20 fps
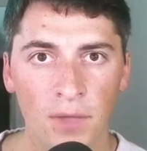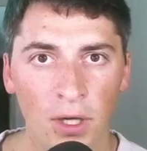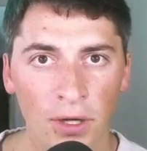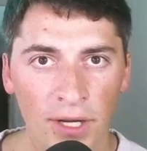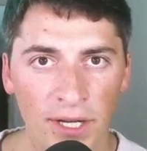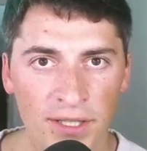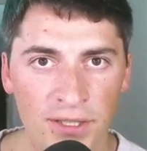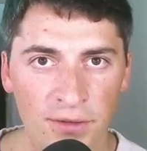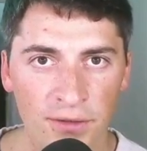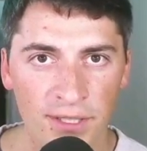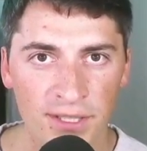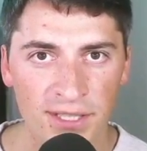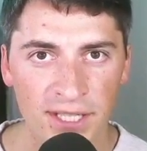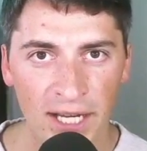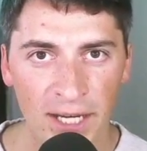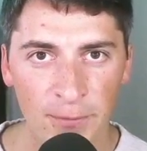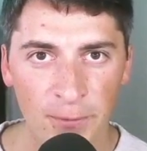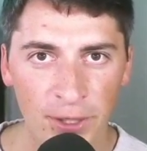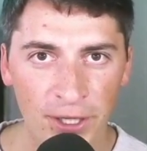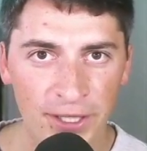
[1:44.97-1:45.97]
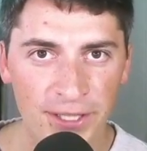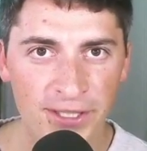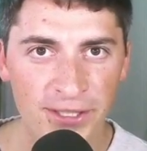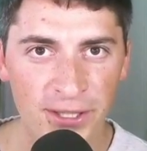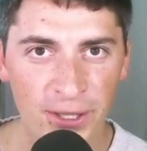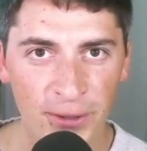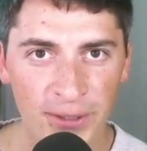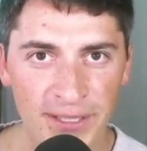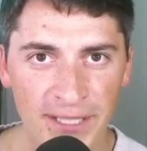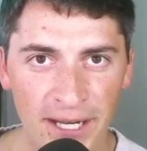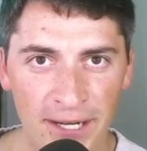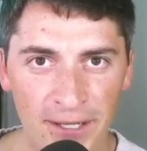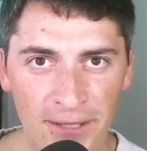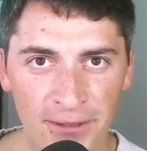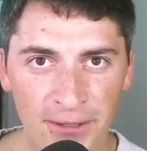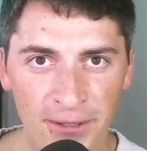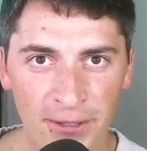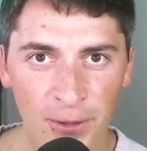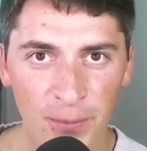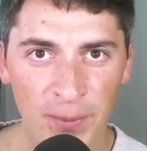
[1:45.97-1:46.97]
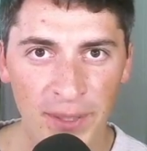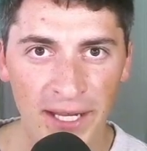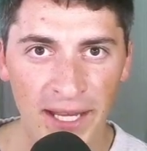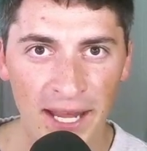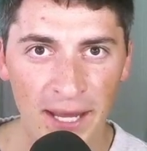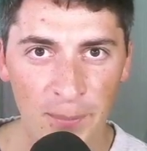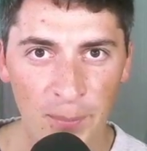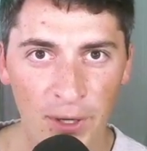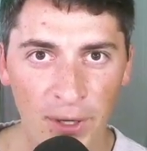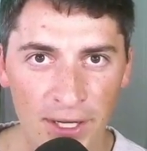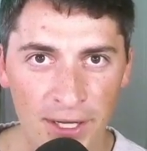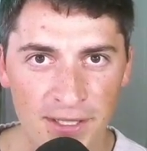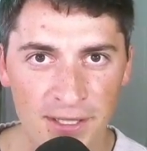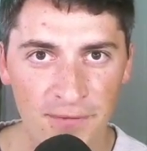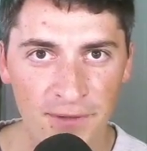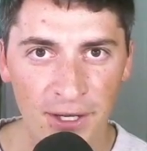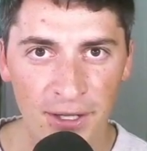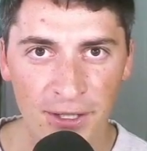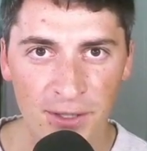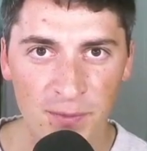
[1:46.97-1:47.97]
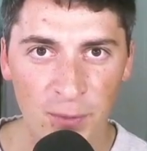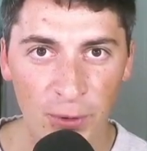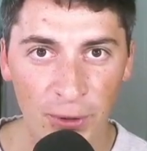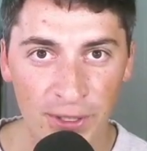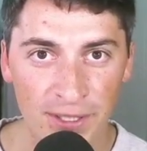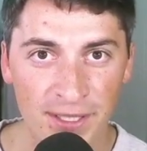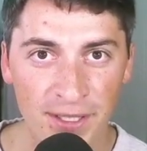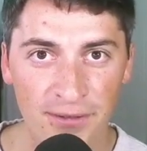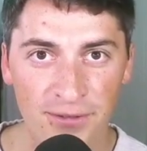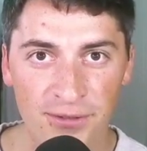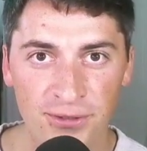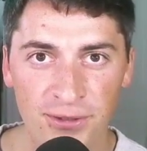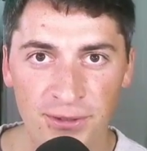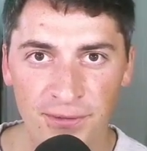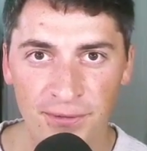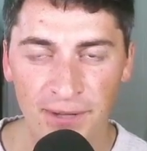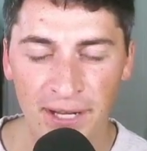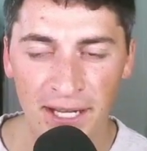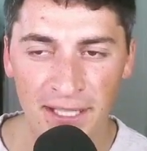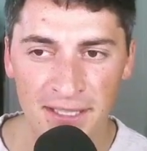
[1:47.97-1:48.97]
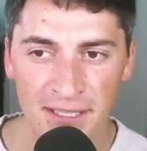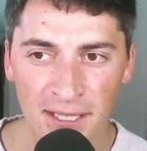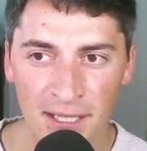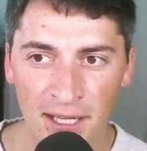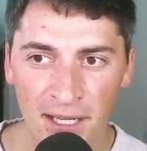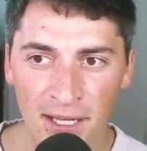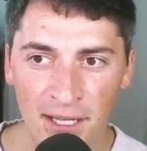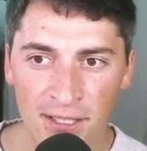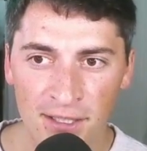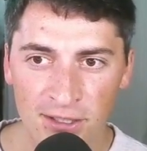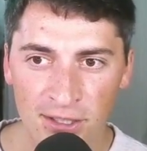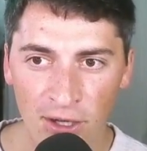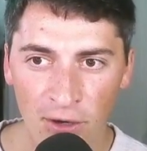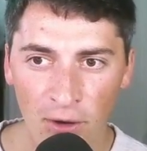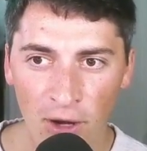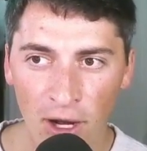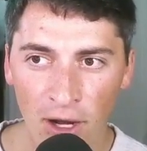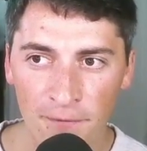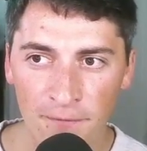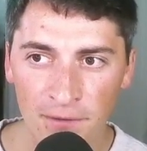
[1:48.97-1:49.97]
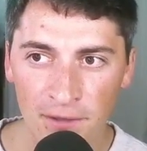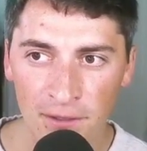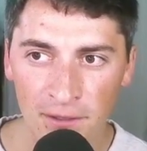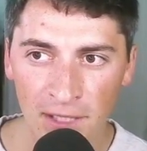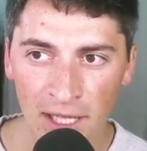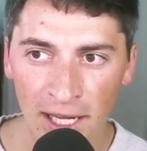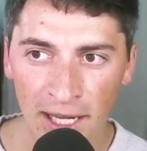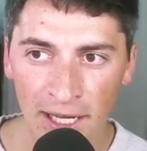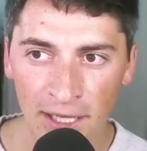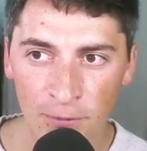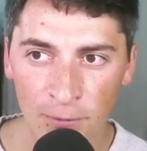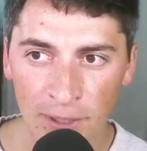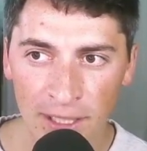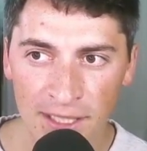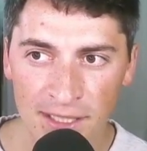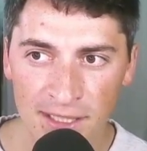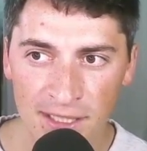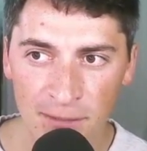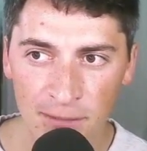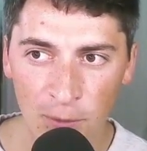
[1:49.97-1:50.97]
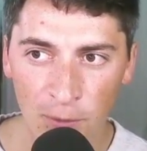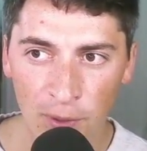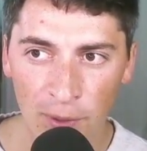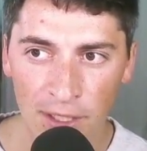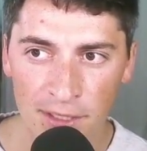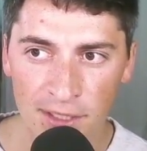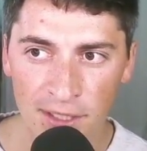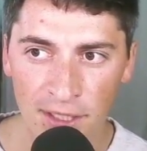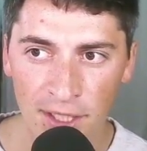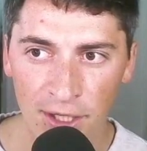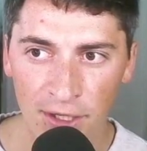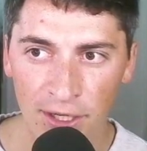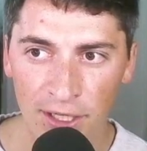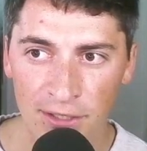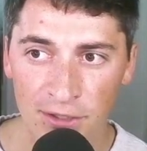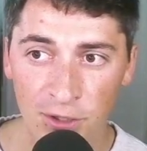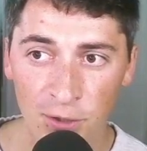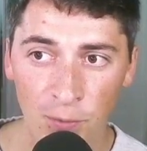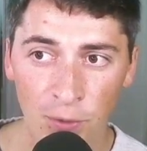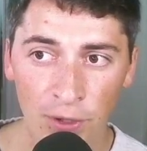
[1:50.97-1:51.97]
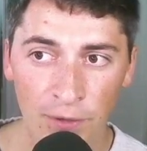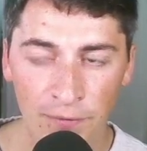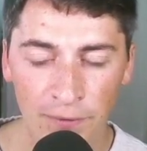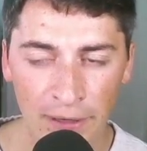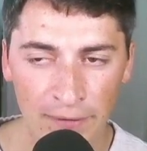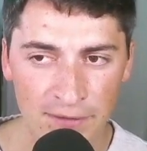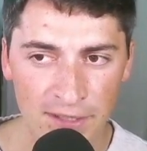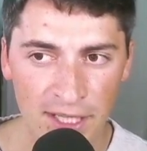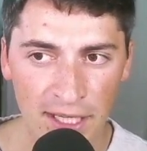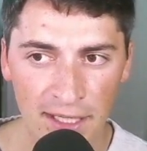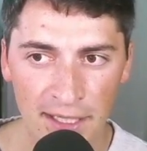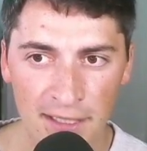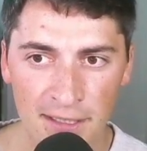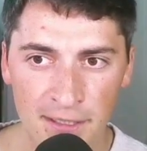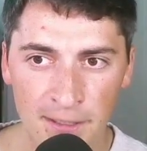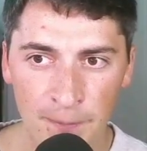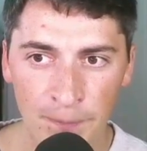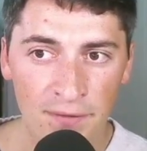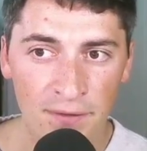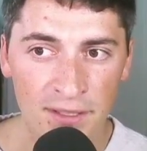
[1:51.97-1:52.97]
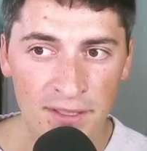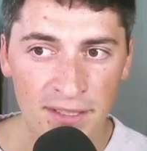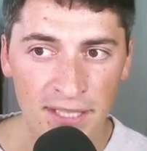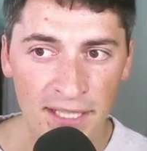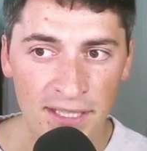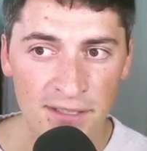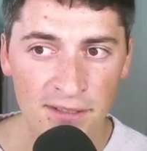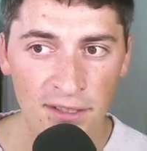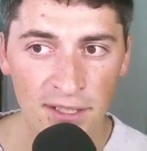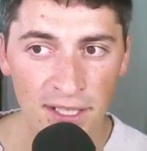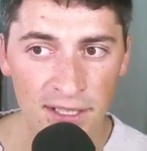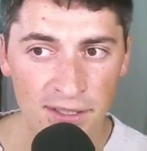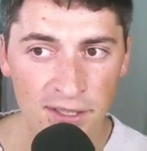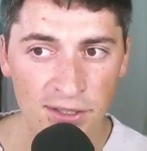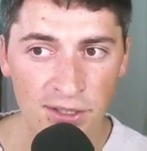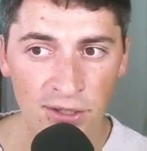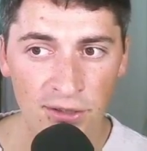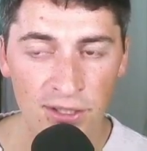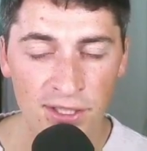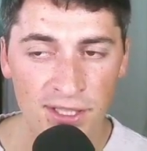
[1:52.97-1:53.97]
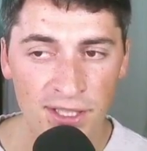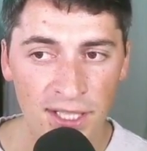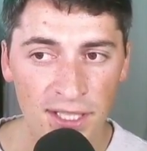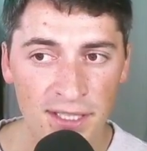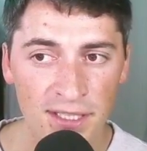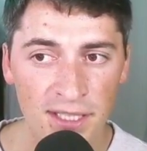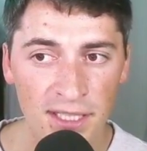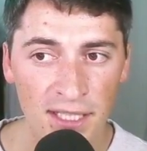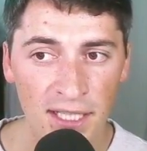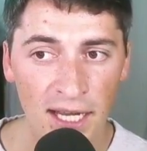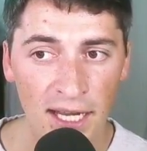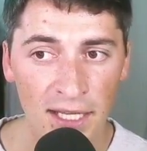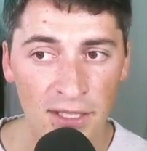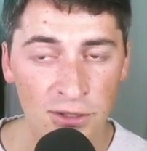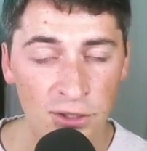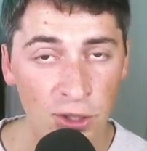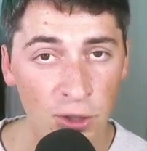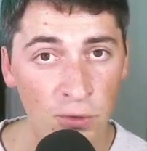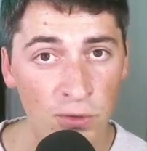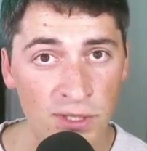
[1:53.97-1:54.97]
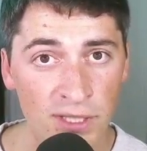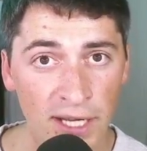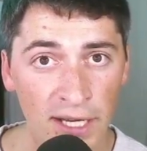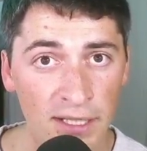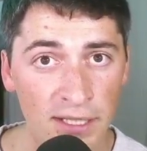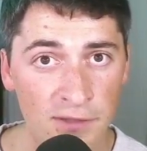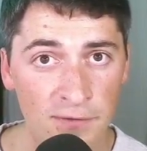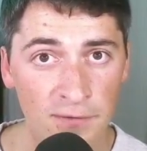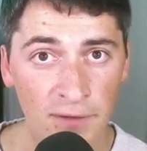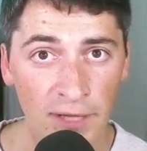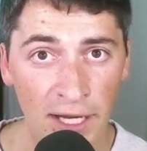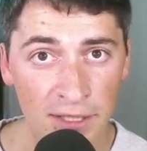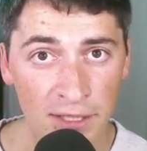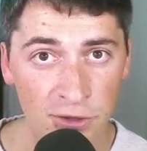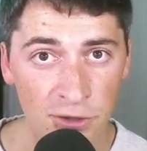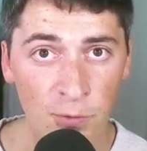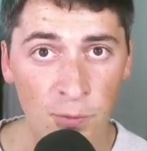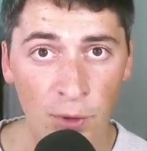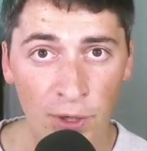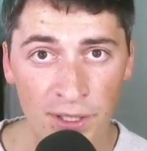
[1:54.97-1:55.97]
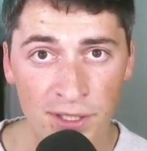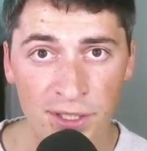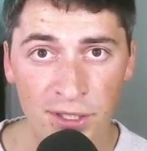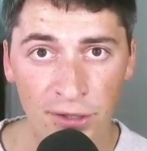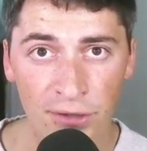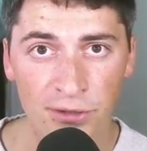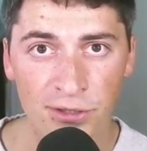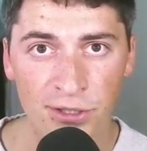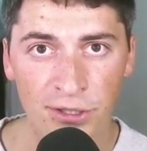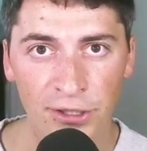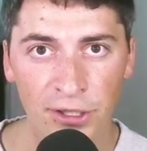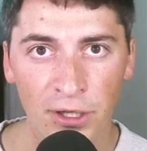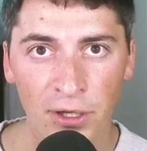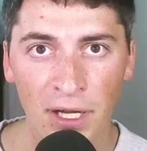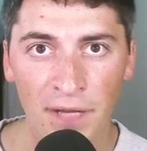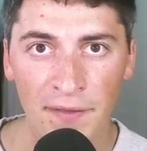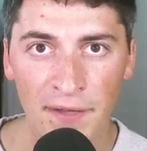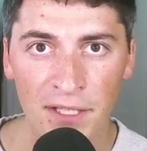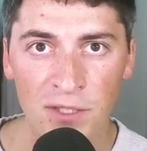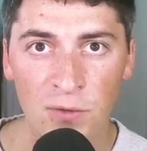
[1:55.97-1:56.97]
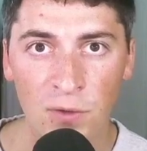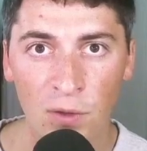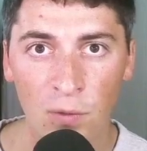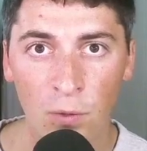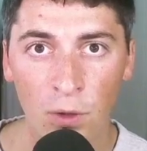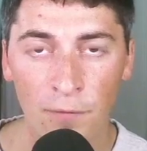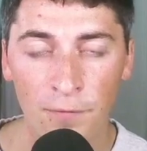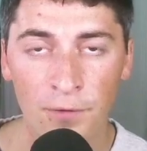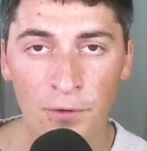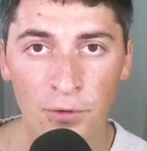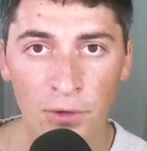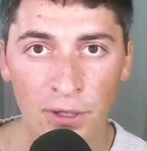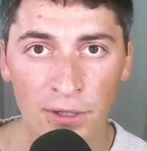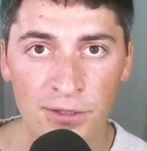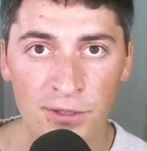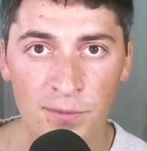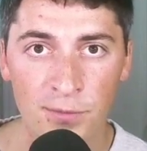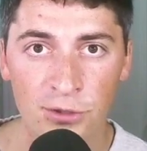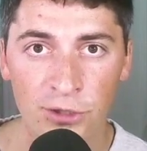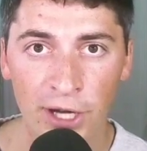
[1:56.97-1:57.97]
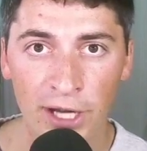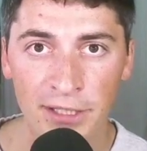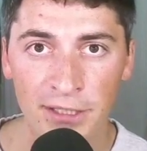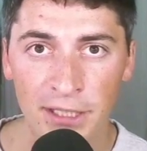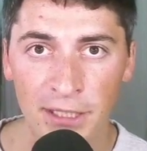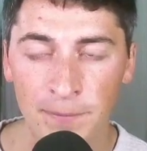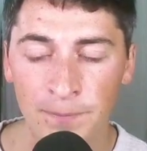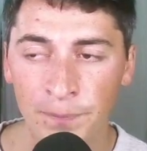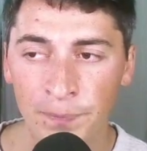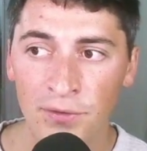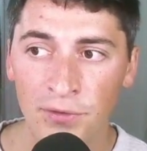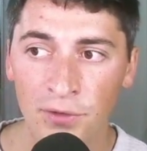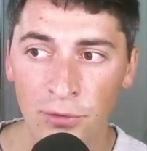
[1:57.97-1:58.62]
Okay, so this time we're going to slow it down a little bit and pause at various points. That was really fast. So off the line, we can see we'll pause it here at two point five seconds. The Tesla gets a zero to sixty in two seconds flat, two point zero zero, and that's with one foot rollout subtracted.